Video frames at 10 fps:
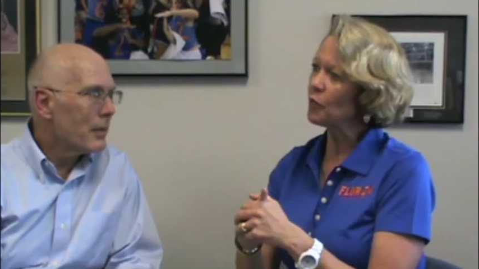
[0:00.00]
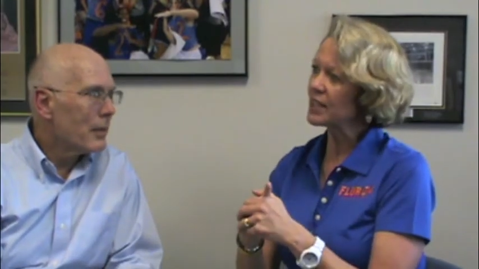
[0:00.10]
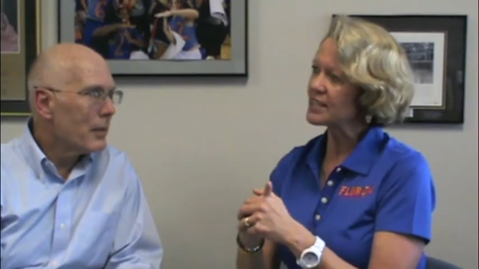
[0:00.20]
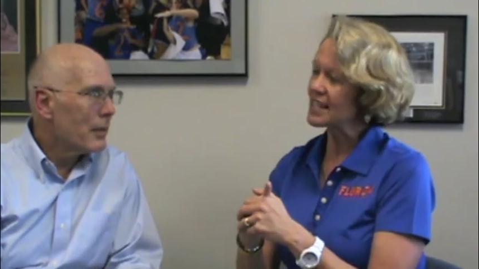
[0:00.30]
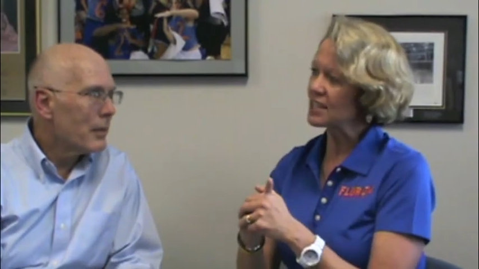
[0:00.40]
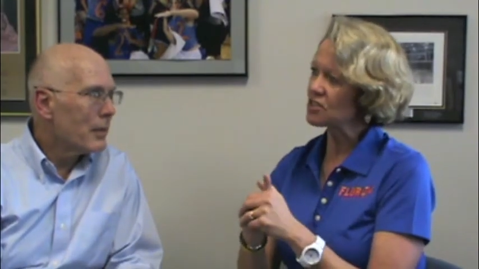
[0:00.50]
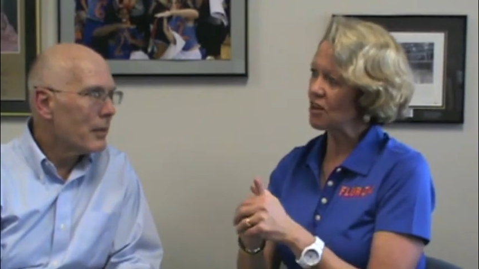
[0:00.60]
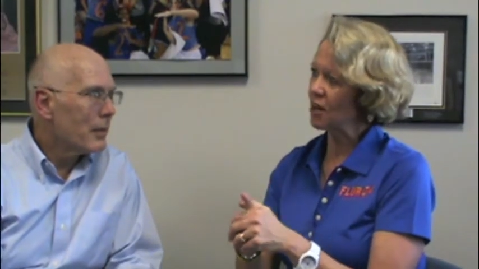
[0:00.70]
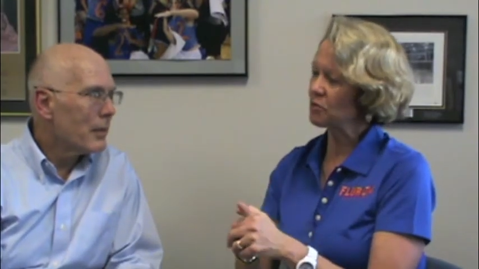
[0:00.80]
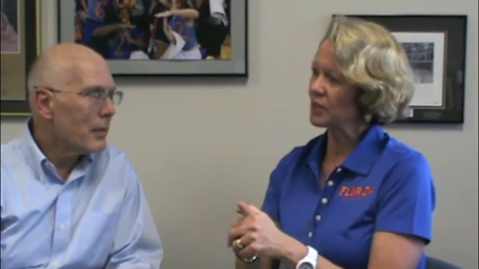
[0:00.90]
Speaker 1: once I
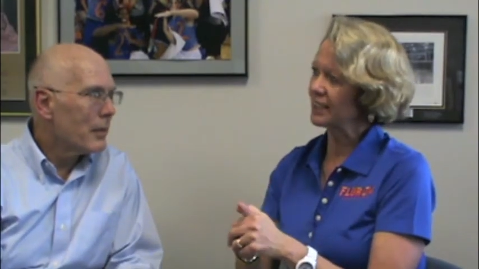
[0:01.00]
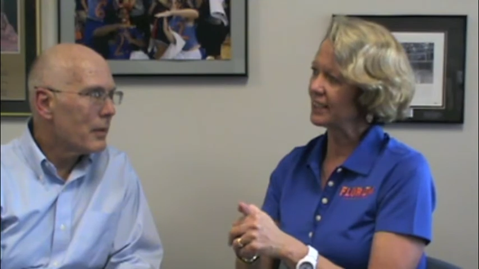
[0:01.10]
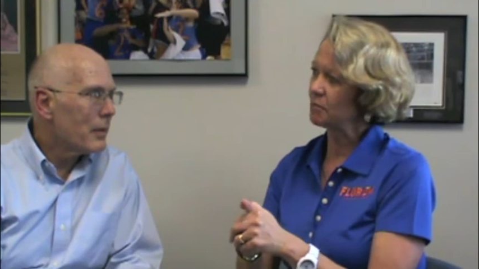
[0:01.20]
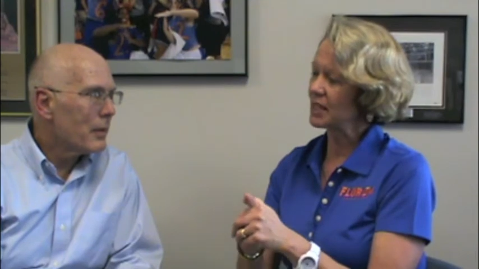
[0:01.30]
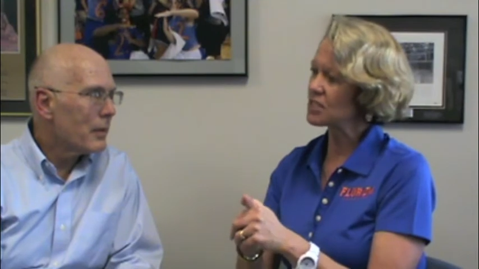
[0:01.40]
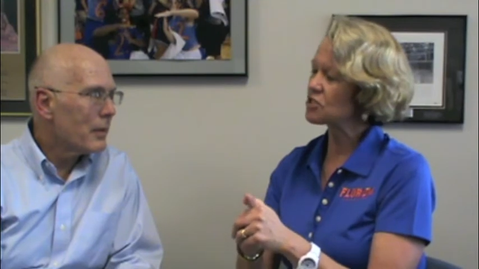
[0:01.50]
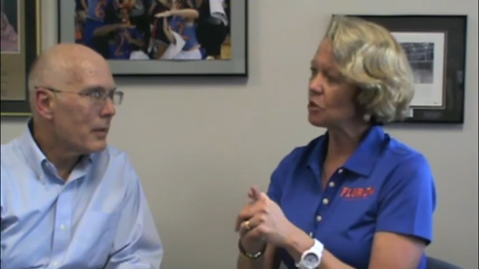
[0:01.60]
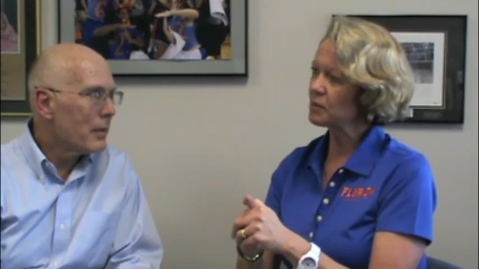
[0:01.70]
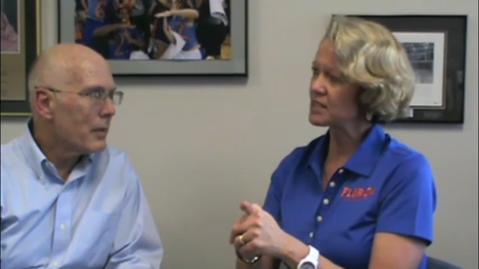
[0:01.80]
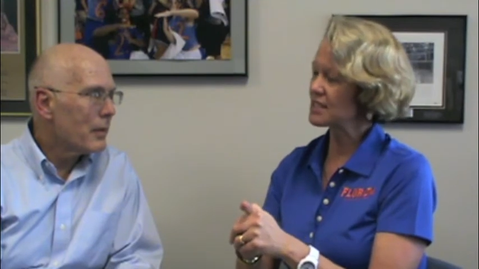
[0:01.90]
saw written, and it makes
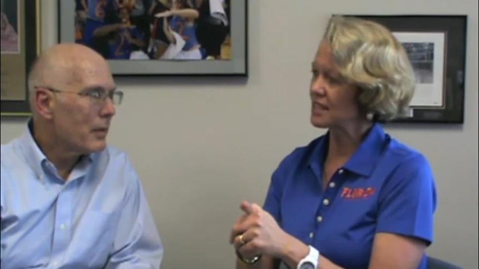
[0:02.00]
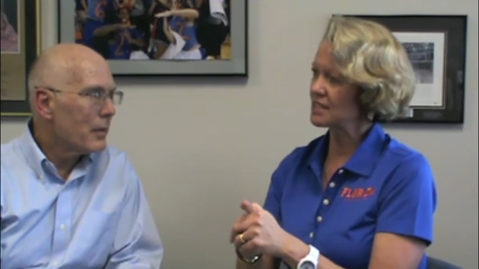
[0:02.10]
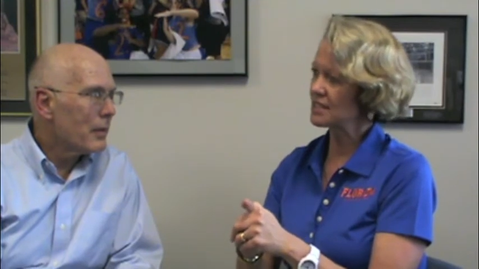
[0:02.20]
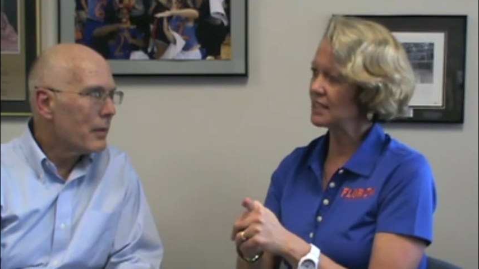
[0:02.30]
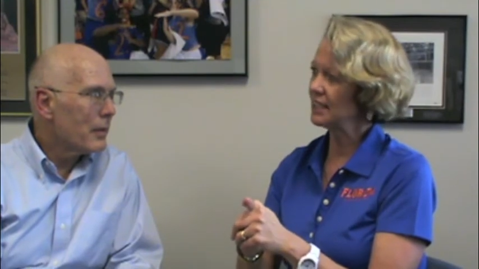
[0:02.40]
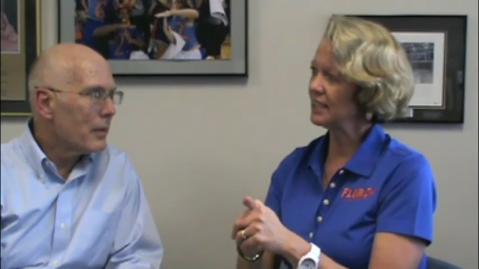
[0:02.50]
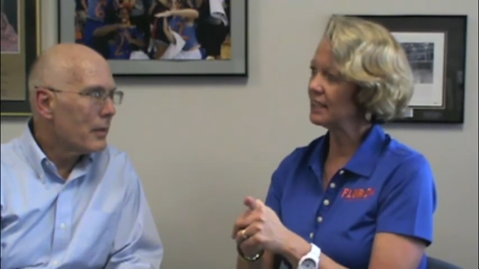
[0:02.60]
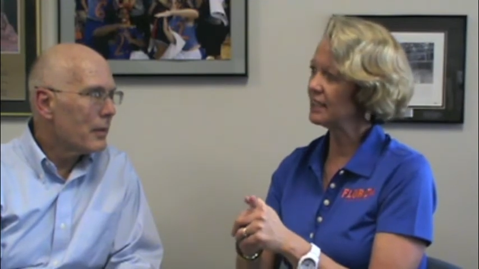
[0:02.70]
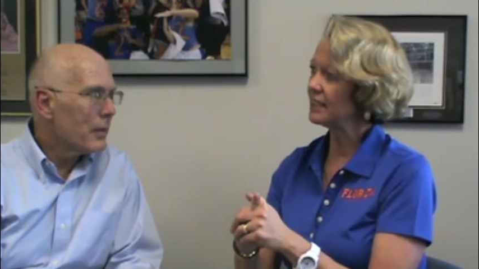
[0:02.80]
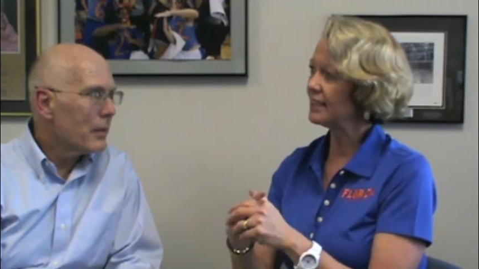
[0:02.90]
so much sense
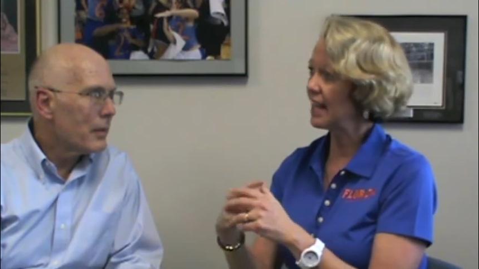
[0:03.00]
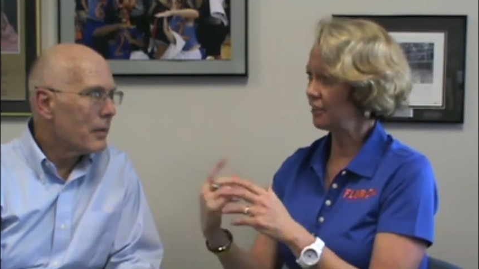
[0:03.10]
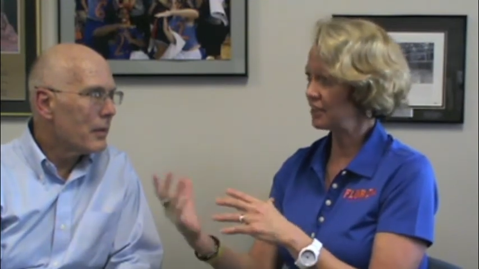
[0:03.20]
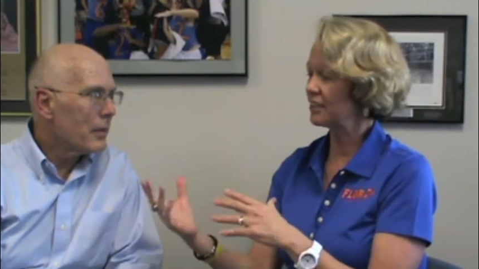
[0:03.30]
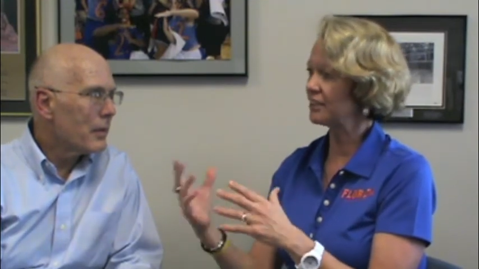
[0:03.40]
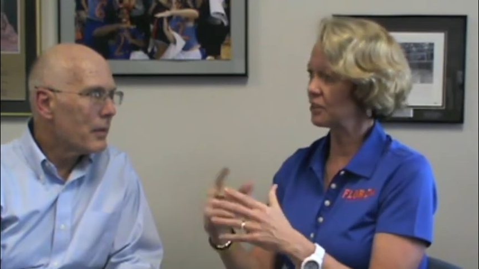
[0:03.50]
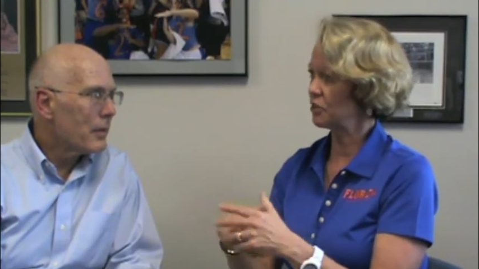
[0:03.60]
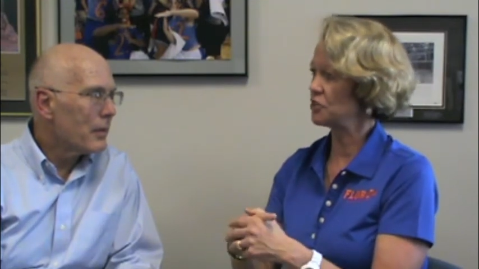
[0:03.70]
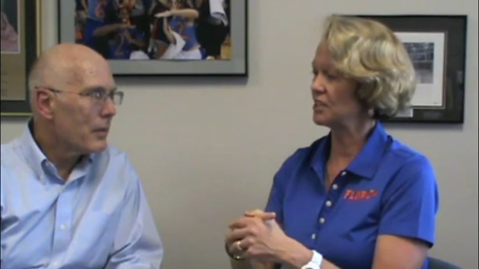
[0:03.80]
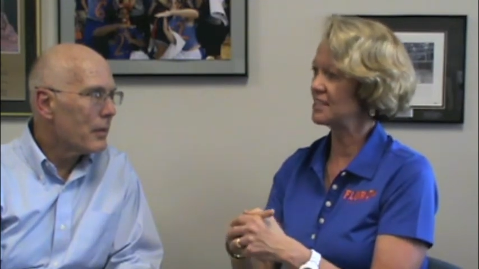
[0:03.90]
in healthcare and in
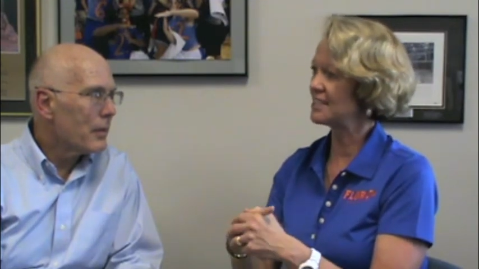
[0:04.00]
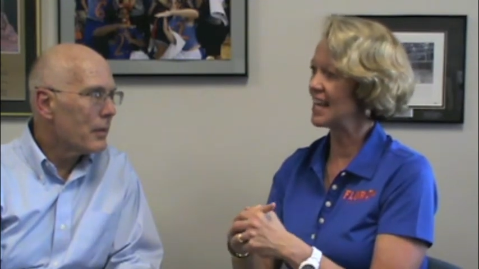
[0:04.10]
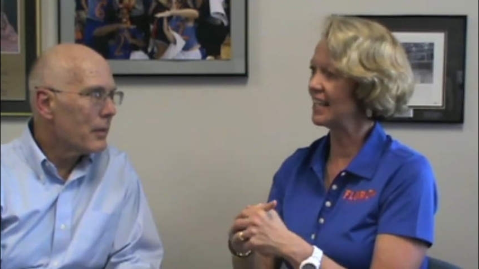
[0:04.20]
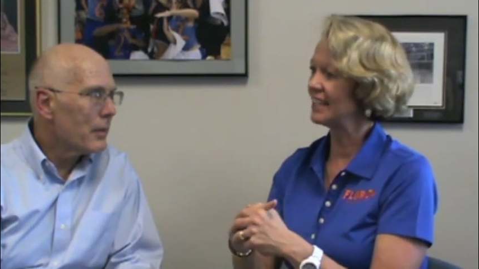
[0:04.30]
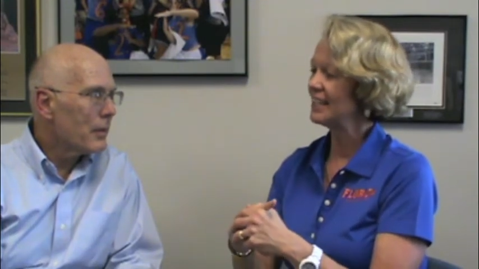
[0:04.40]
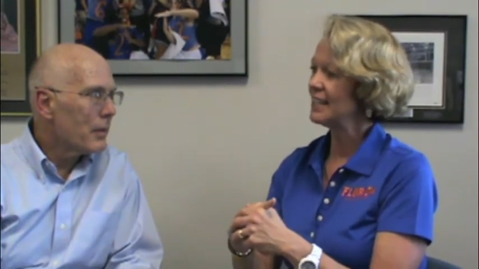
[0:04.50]
coaching, is that